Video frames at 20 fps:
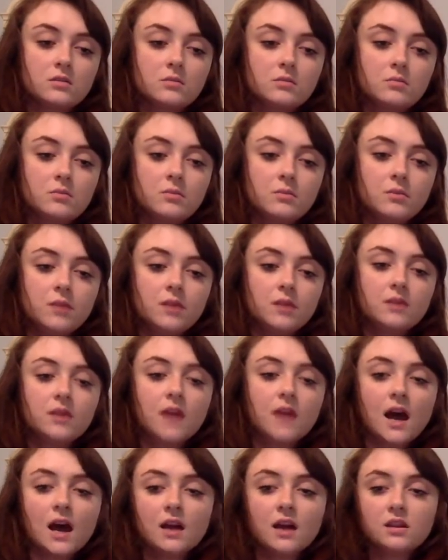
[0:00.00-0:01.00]
people like
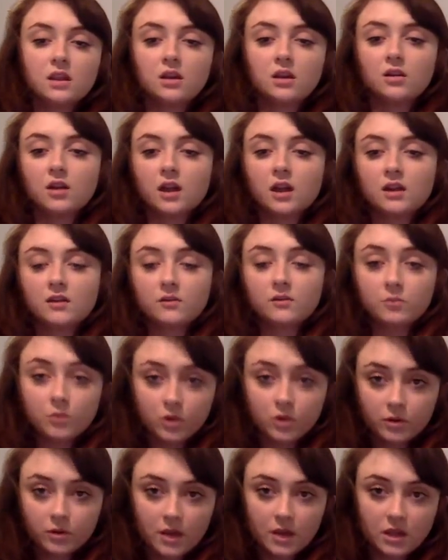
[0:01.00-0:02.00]
that are kind of
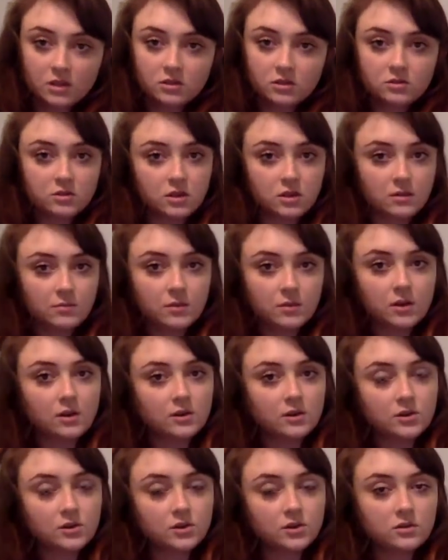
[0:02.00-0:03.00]
more mainstream, but
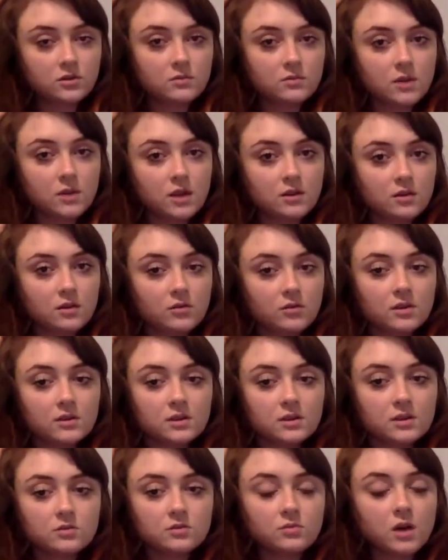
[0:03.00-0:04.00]
also some other ones
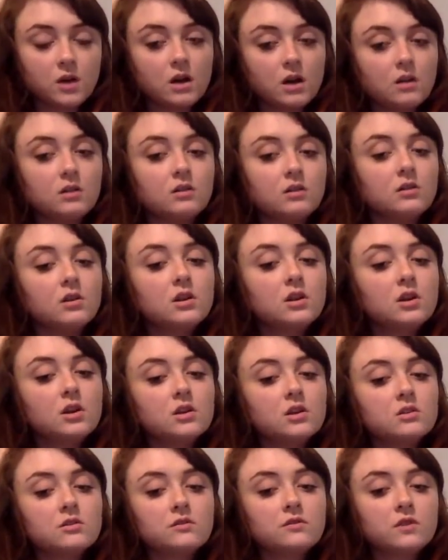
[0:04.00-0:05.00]
as well.
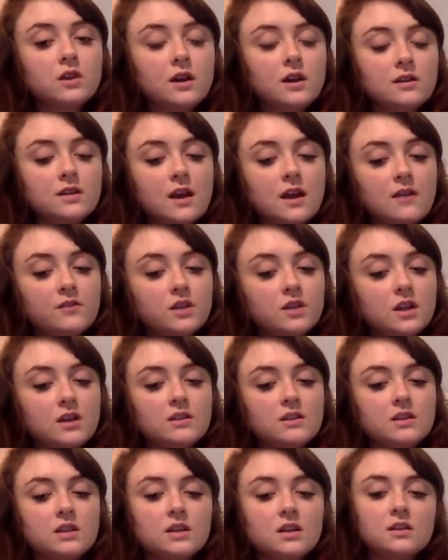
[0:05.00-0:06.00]
So if you guys have any
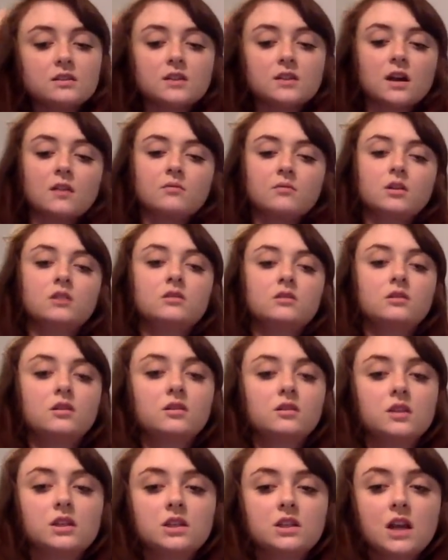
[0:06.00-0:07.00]
ideas, I'm going to look
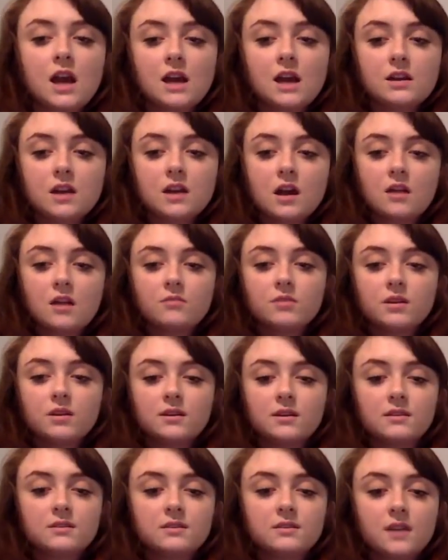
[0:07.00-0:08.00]
at the chat now
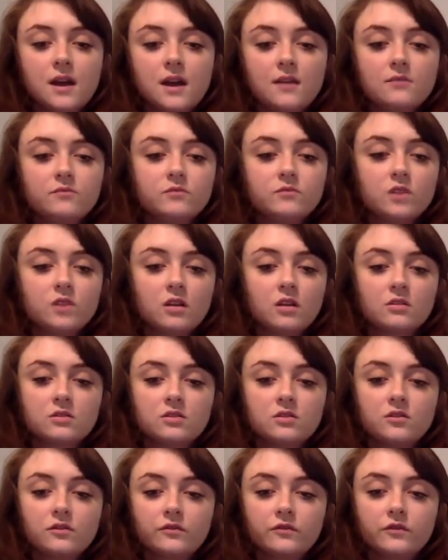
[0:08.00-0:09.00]
because I've
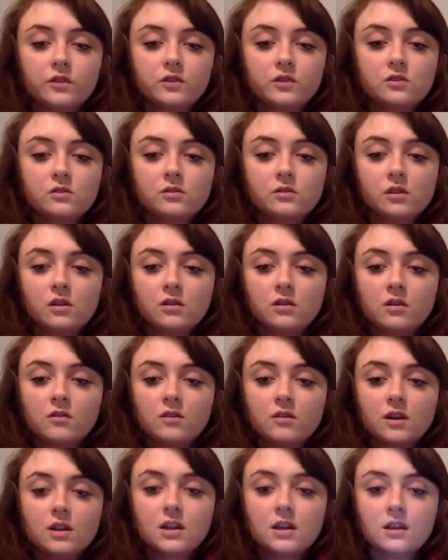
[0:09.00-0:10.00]
talked for too long
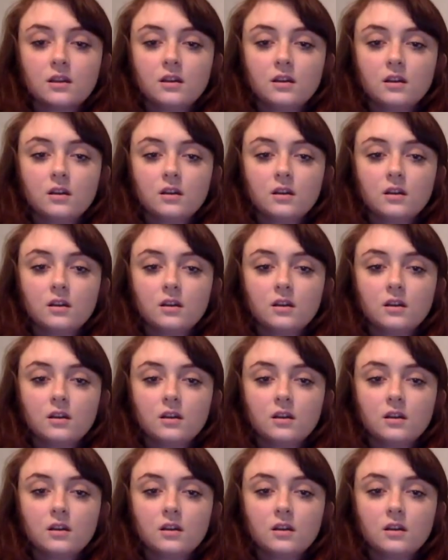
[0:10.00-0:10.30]
already.